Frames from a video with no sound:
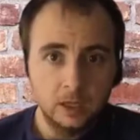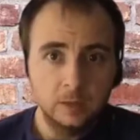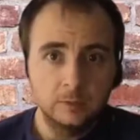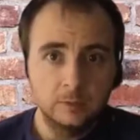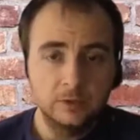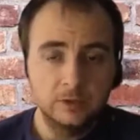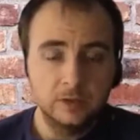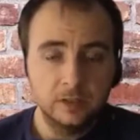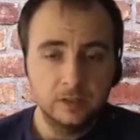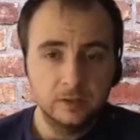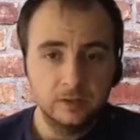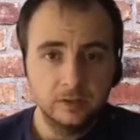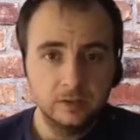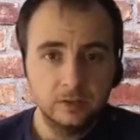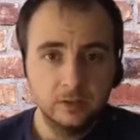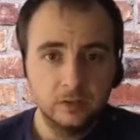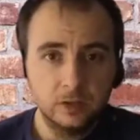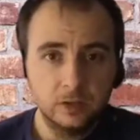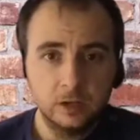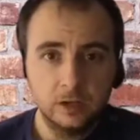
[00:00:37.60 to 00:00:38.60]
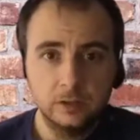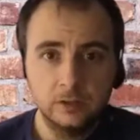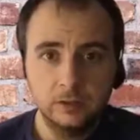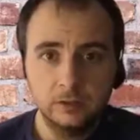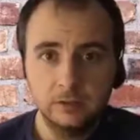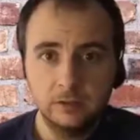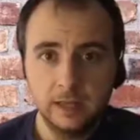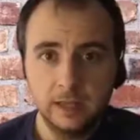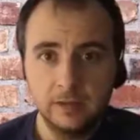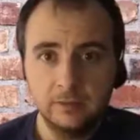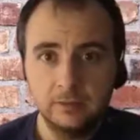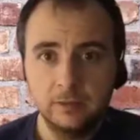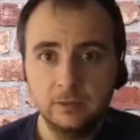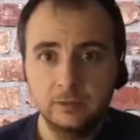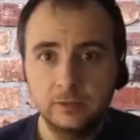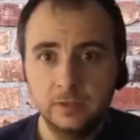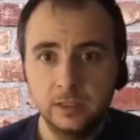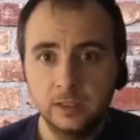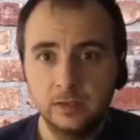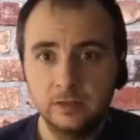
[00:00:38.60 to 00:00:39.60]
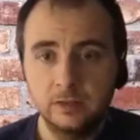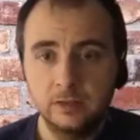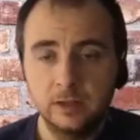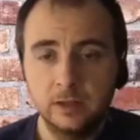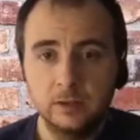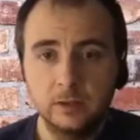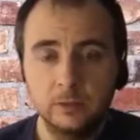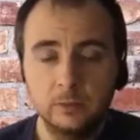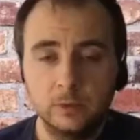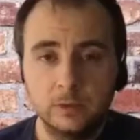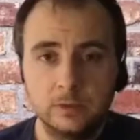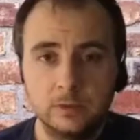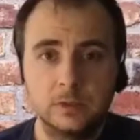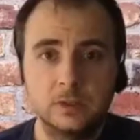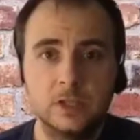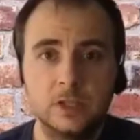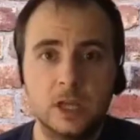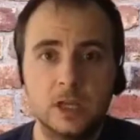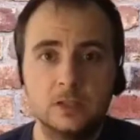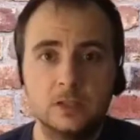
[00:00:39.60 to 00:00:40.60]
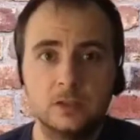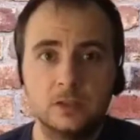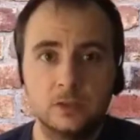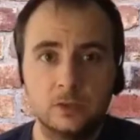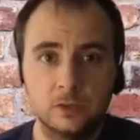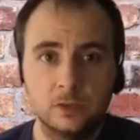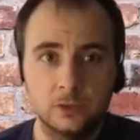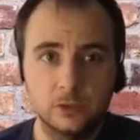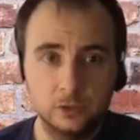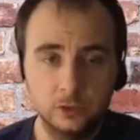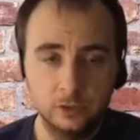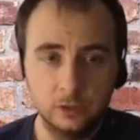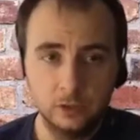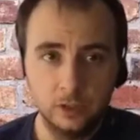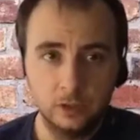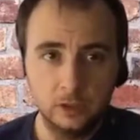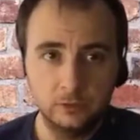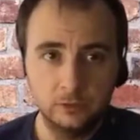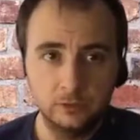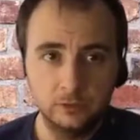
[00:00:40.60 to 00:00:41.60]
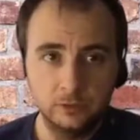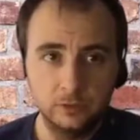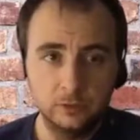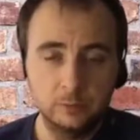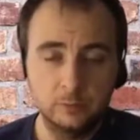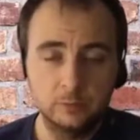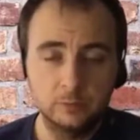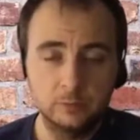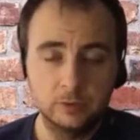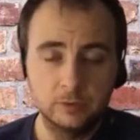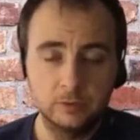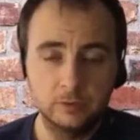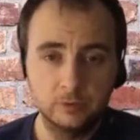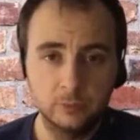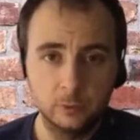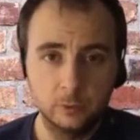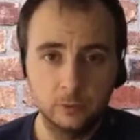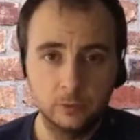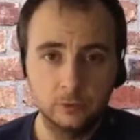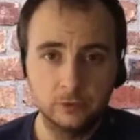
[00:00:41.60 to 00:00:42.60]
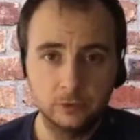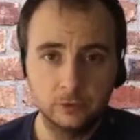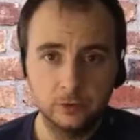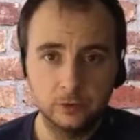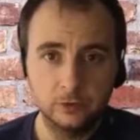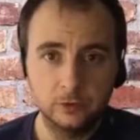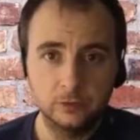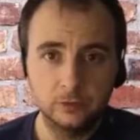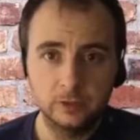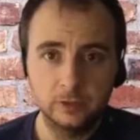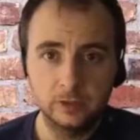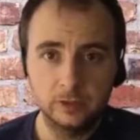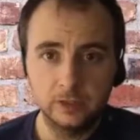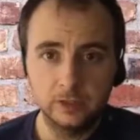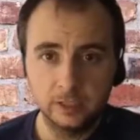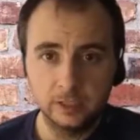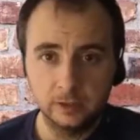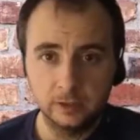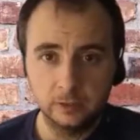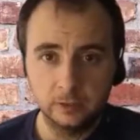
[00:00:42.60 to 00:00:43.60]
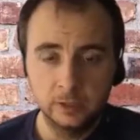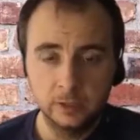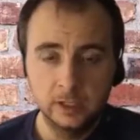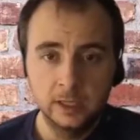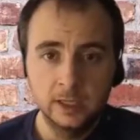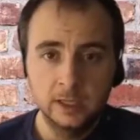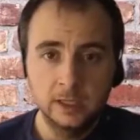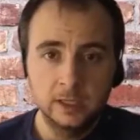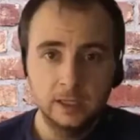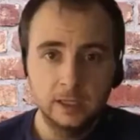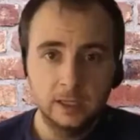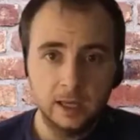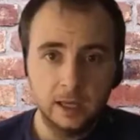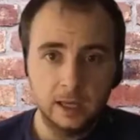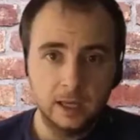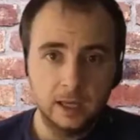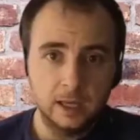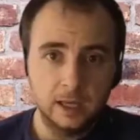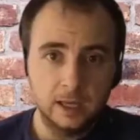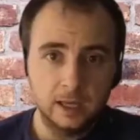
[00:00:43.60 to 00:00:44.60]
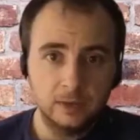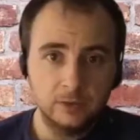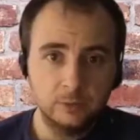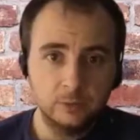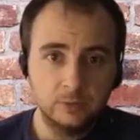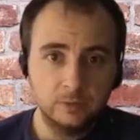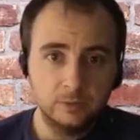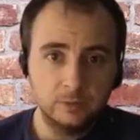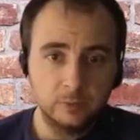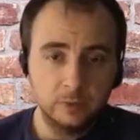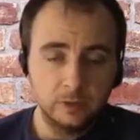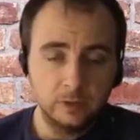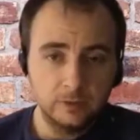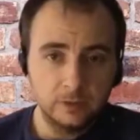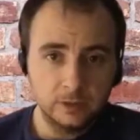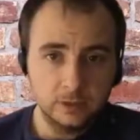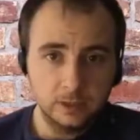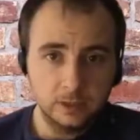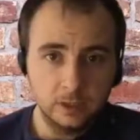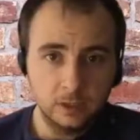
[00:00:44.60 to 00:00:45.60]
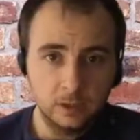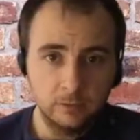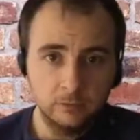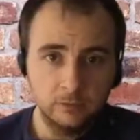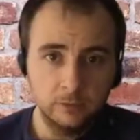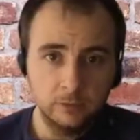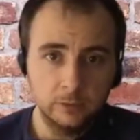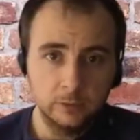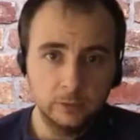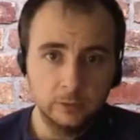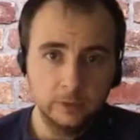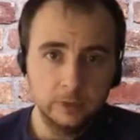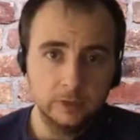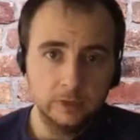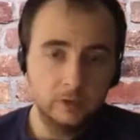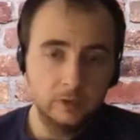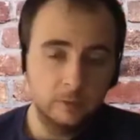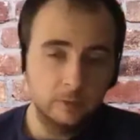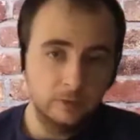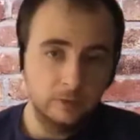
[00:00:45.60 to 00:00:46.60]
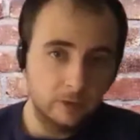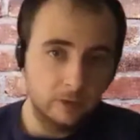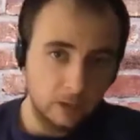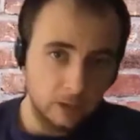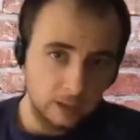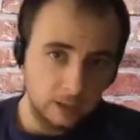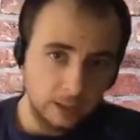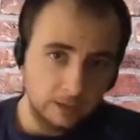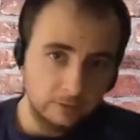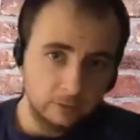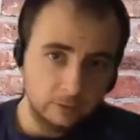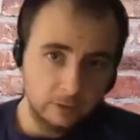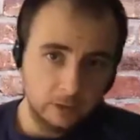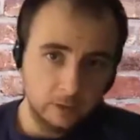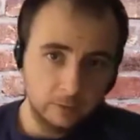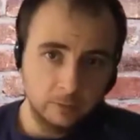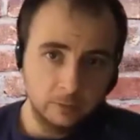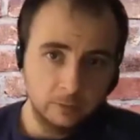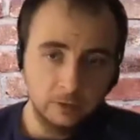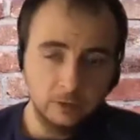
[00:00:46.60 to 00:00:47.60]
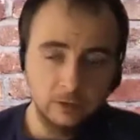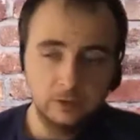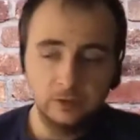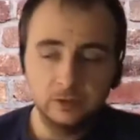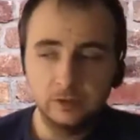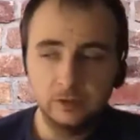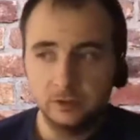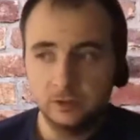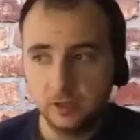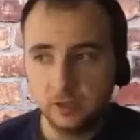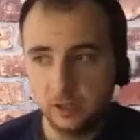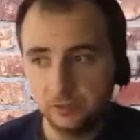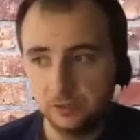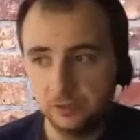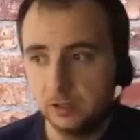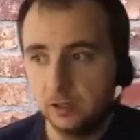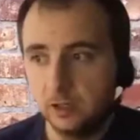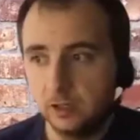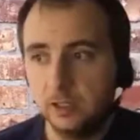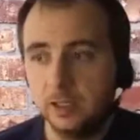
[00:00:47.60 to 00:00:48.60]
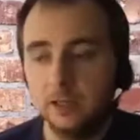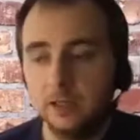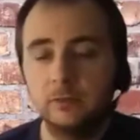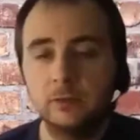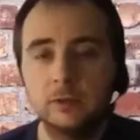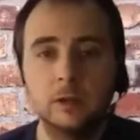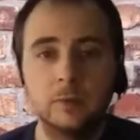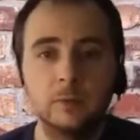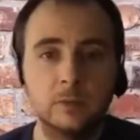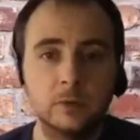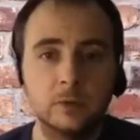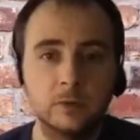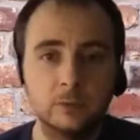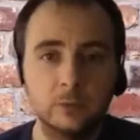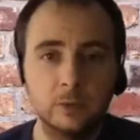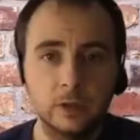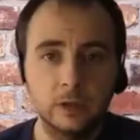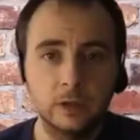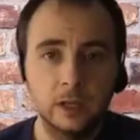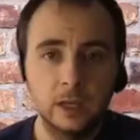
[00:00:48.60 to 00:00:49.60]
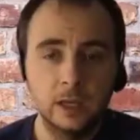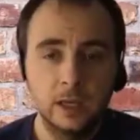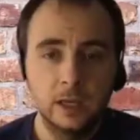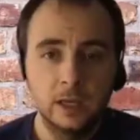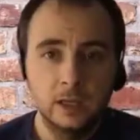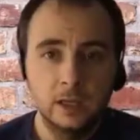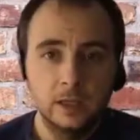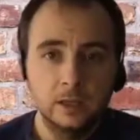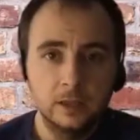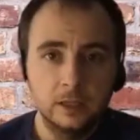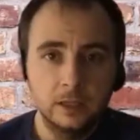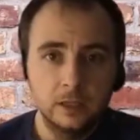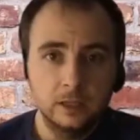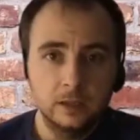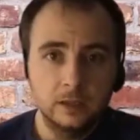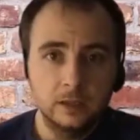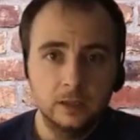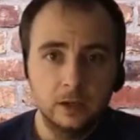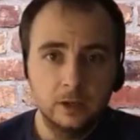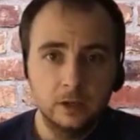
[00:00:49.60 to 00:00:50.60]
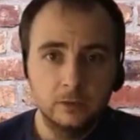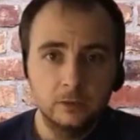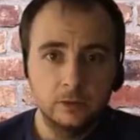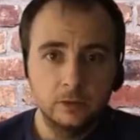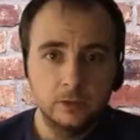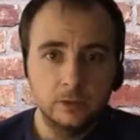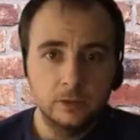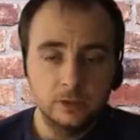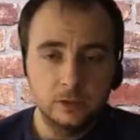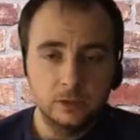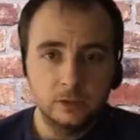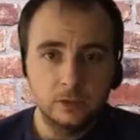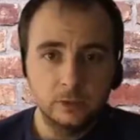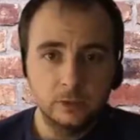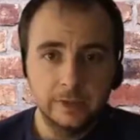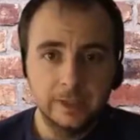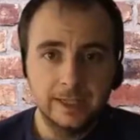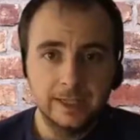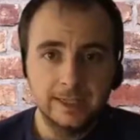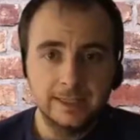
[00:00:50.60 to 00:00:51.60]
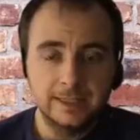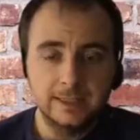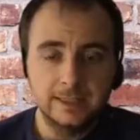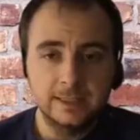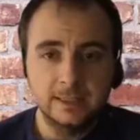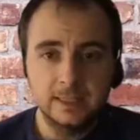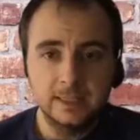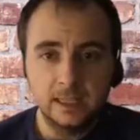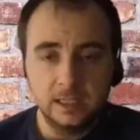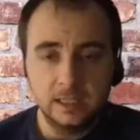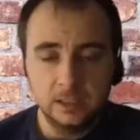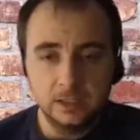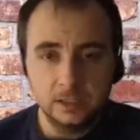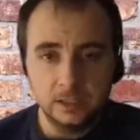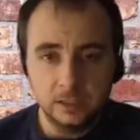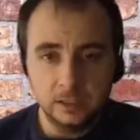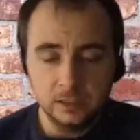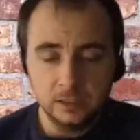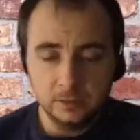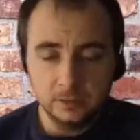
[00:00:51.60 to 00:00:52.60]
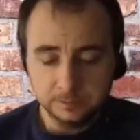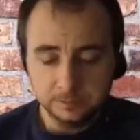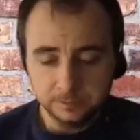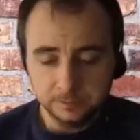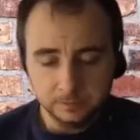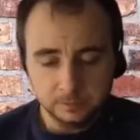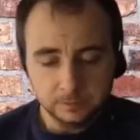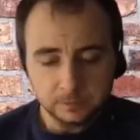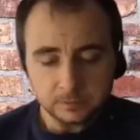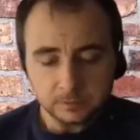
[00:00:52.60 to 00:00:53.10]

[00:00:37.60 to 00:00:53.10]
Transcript: So this is the kind of level of detail that we suggest that you should go to before securing a deal. As we've previously gone through in terms of high-level numbers and discussing high-level numbers with the owners and doing it in stages,